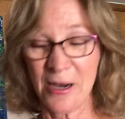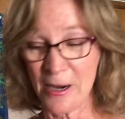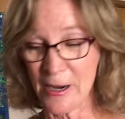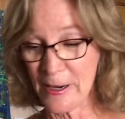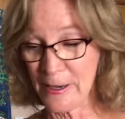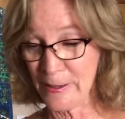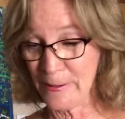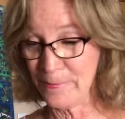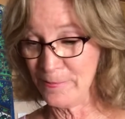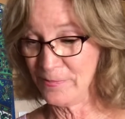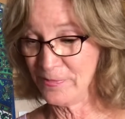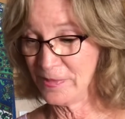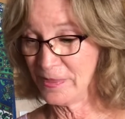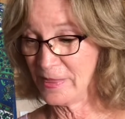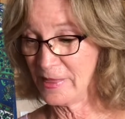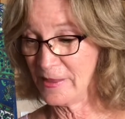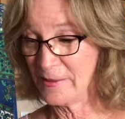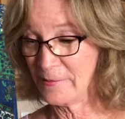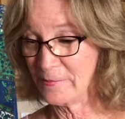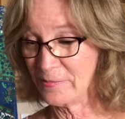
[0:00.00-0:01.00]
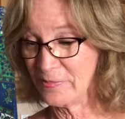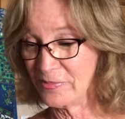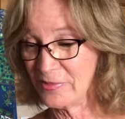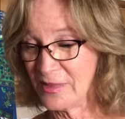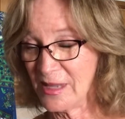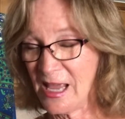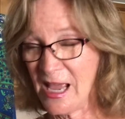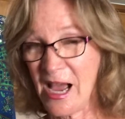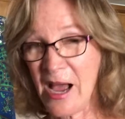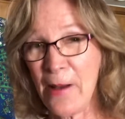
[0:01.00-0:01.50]
Um,
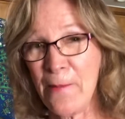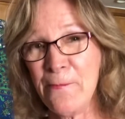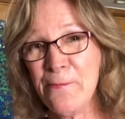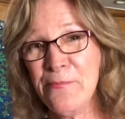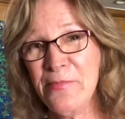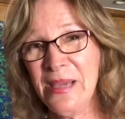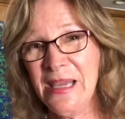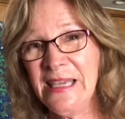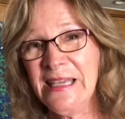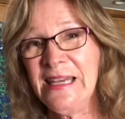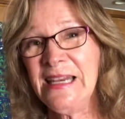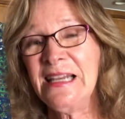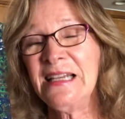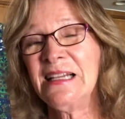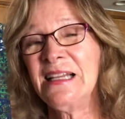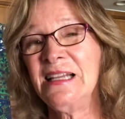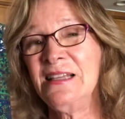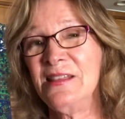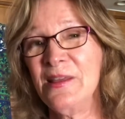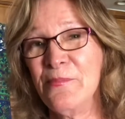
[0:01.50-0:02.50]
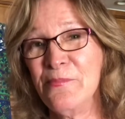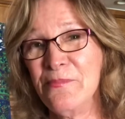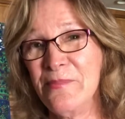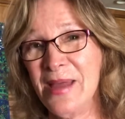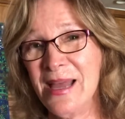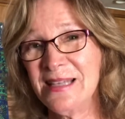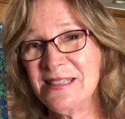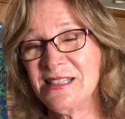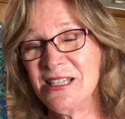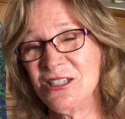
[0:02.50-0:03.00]
immediately, the
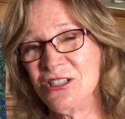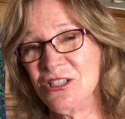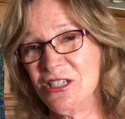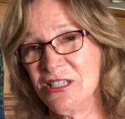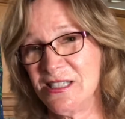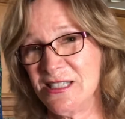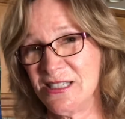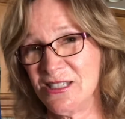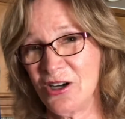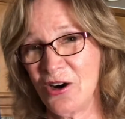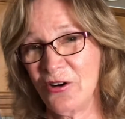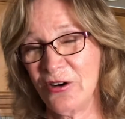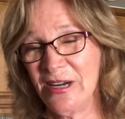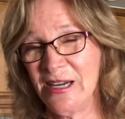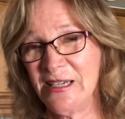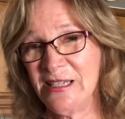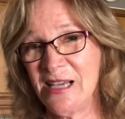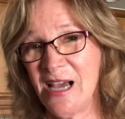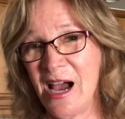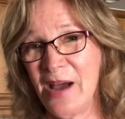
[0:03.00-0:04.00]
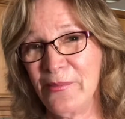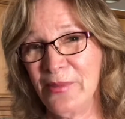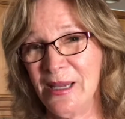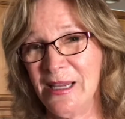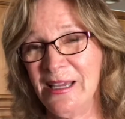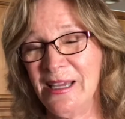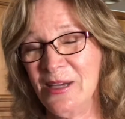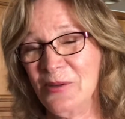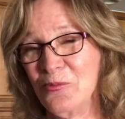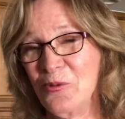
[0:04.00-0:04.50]
messages started
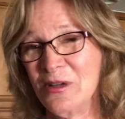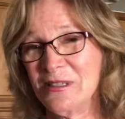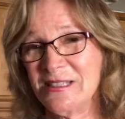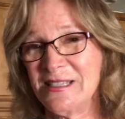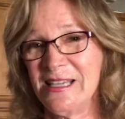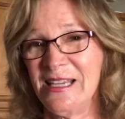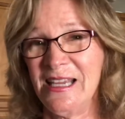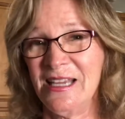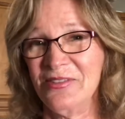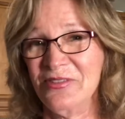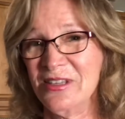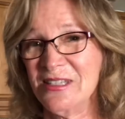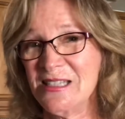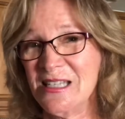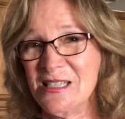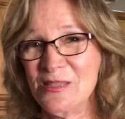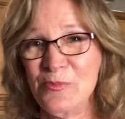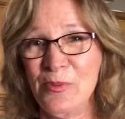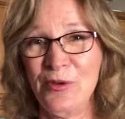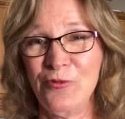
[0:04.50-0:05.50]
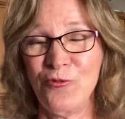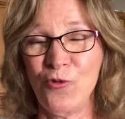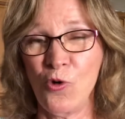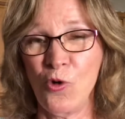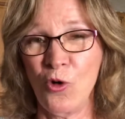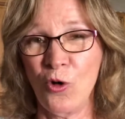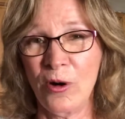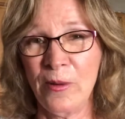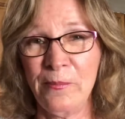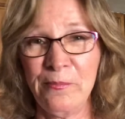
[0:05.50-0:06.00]
coming. And once again, this is
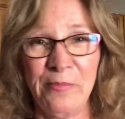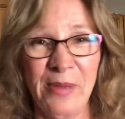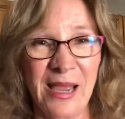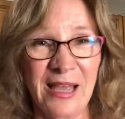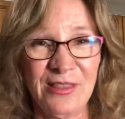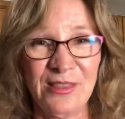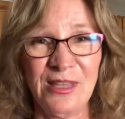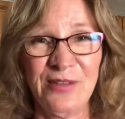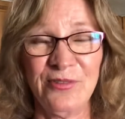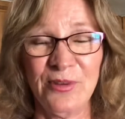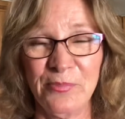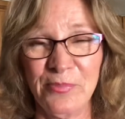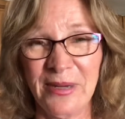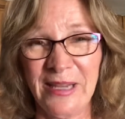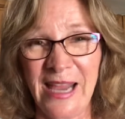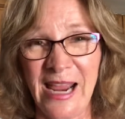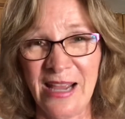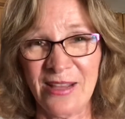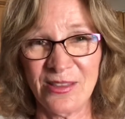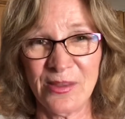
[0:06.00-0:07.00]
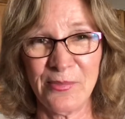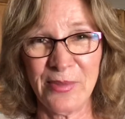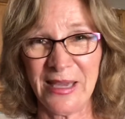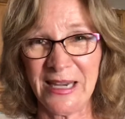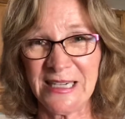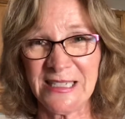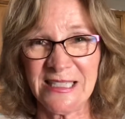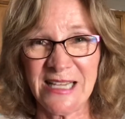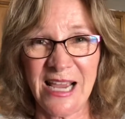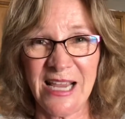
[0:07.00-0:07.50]
before Beth even began the
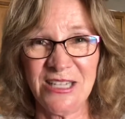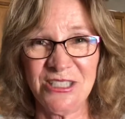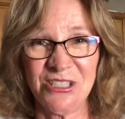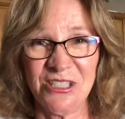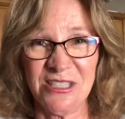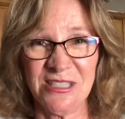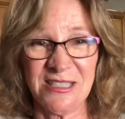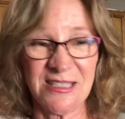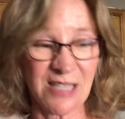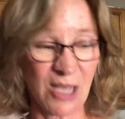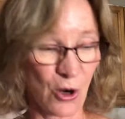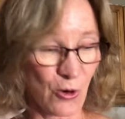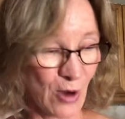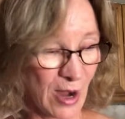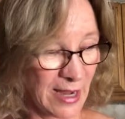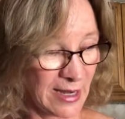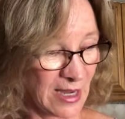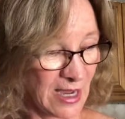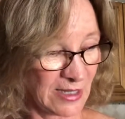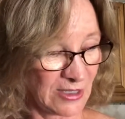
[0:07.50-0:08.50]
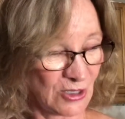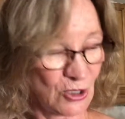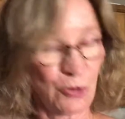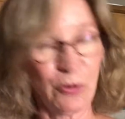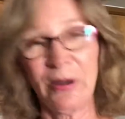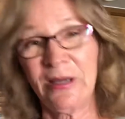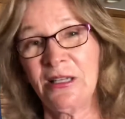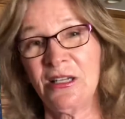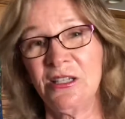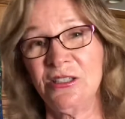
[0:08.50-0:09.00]
meditation. So I
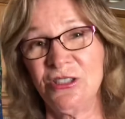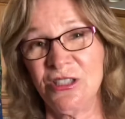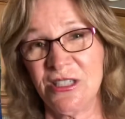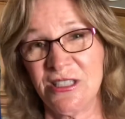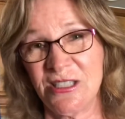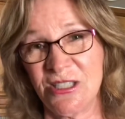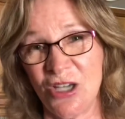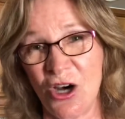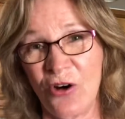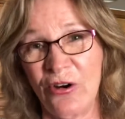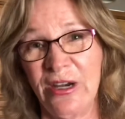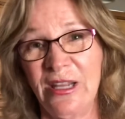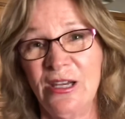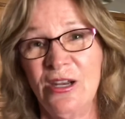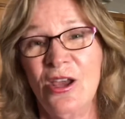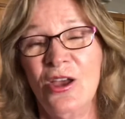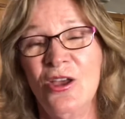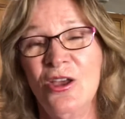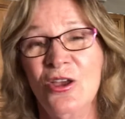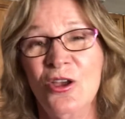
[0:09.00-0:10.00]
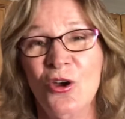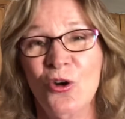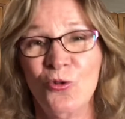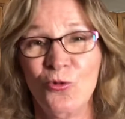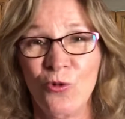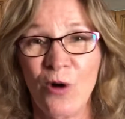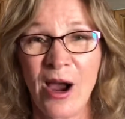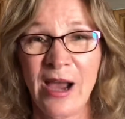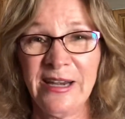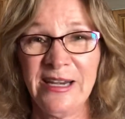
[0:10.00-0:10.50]
quickly just started
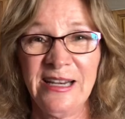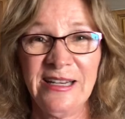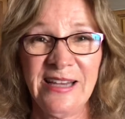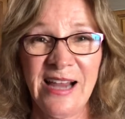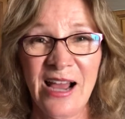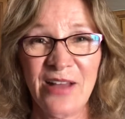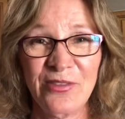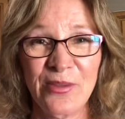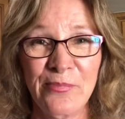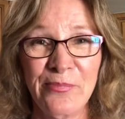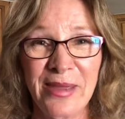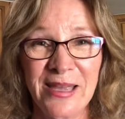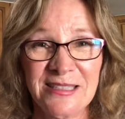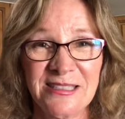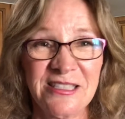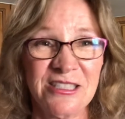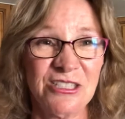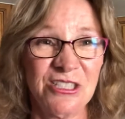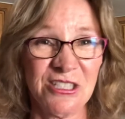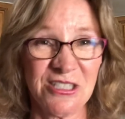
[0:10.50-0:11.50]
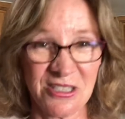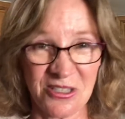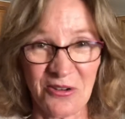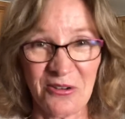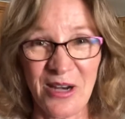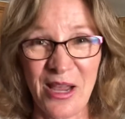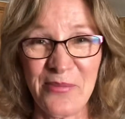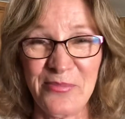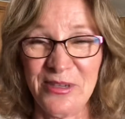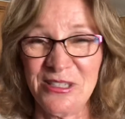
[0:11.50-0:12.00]
writing down the messages. So
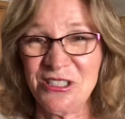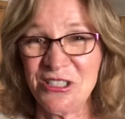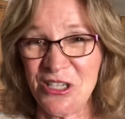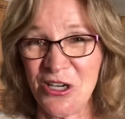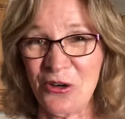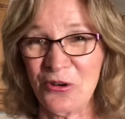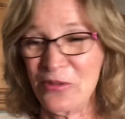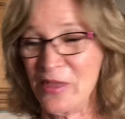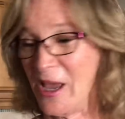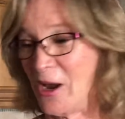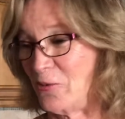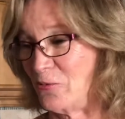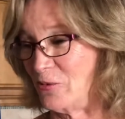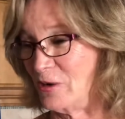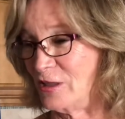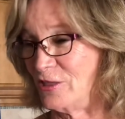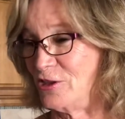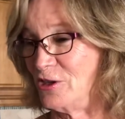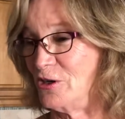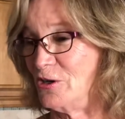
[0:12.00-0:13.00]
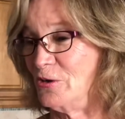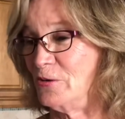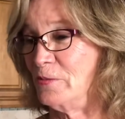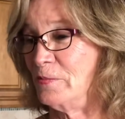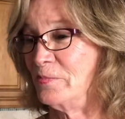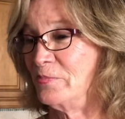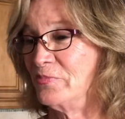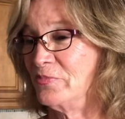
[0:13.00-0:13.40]
let me share that with you.